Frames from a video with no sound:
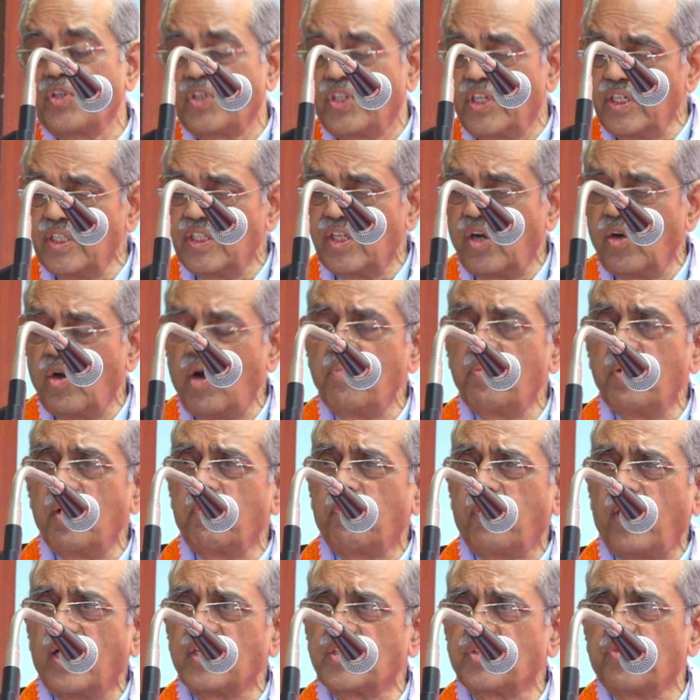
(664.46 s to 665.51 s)
see the
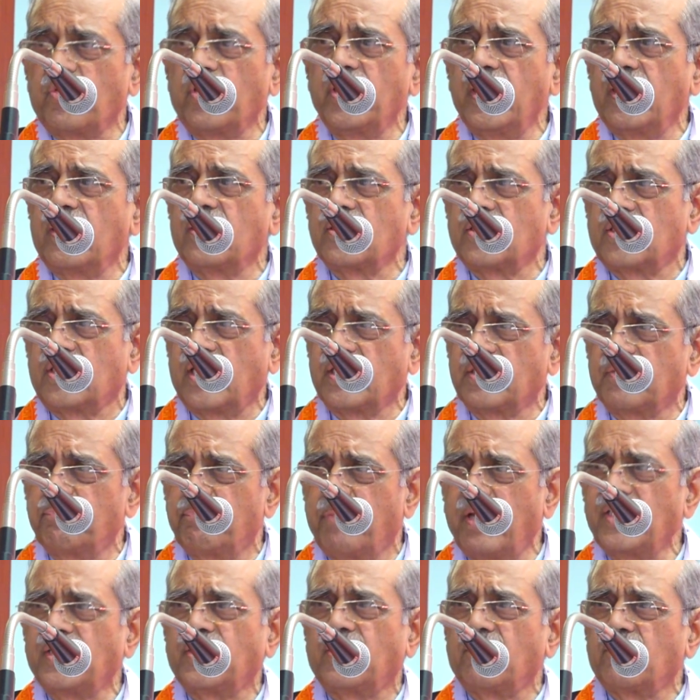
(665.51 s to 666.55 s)
Nobel Prize winners,
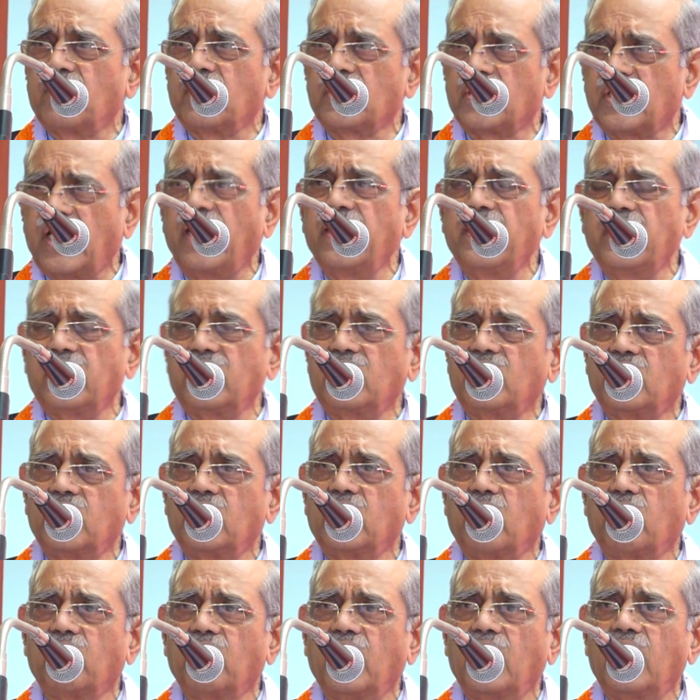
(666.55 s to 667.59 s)
the best of the scientists
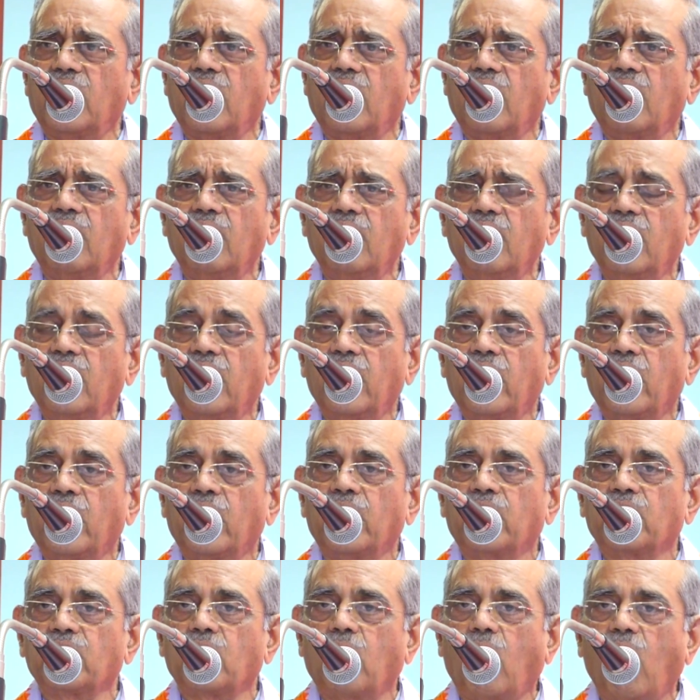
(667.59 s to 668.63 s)
in the world,
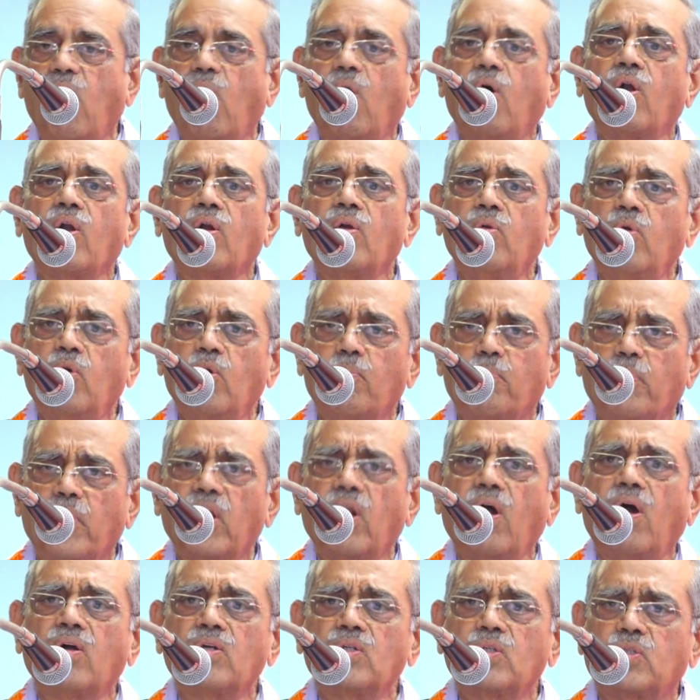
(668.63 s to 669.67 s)
it is all who
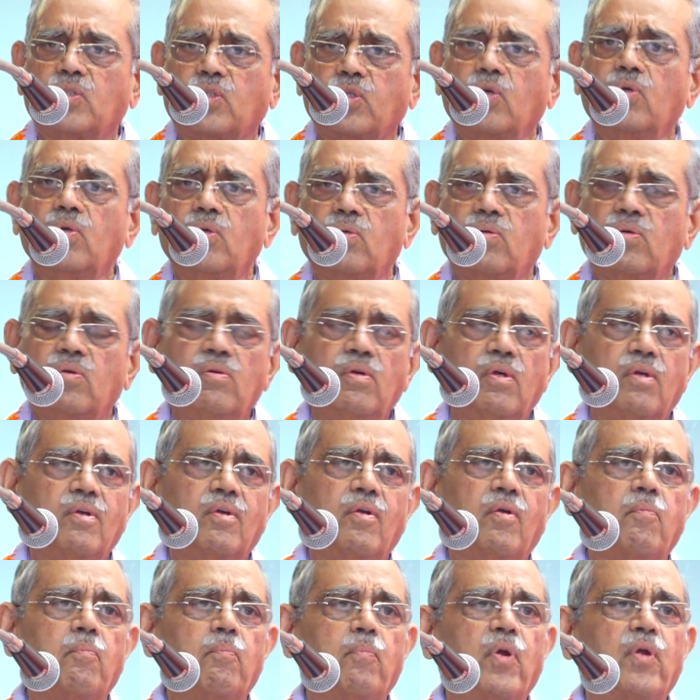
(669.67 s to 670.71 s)
belonged
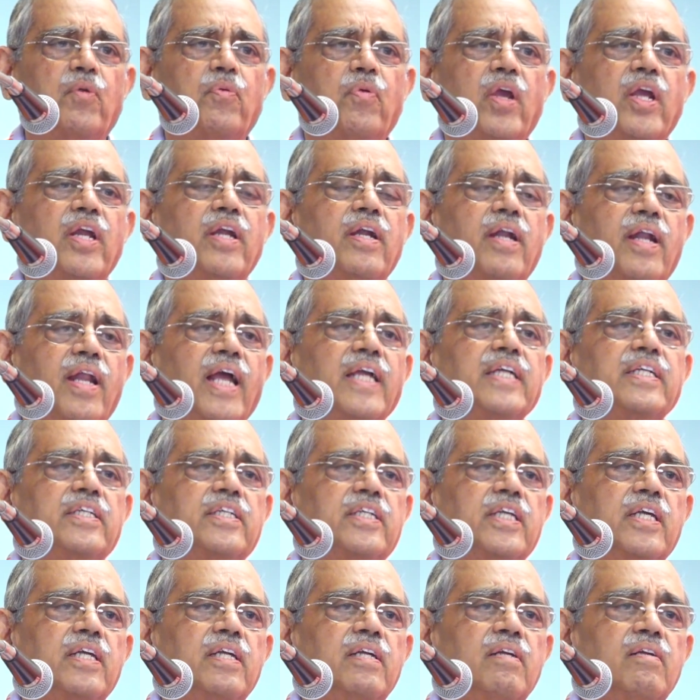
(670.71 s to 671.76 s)
to between
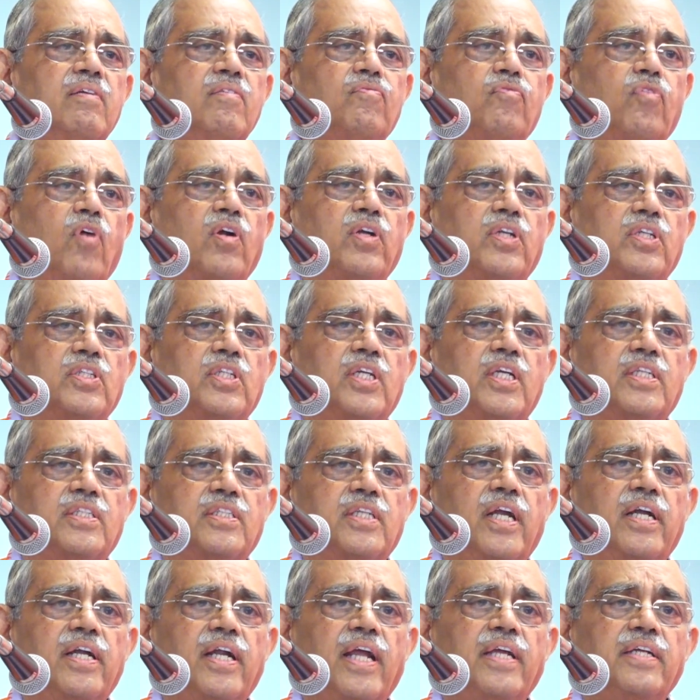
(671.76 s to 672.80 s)

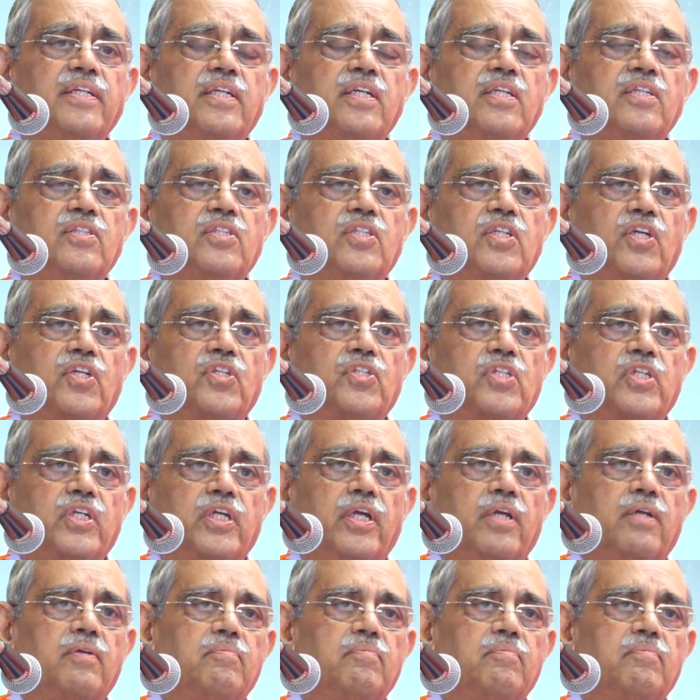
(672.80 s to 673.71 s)
1946 and 1960.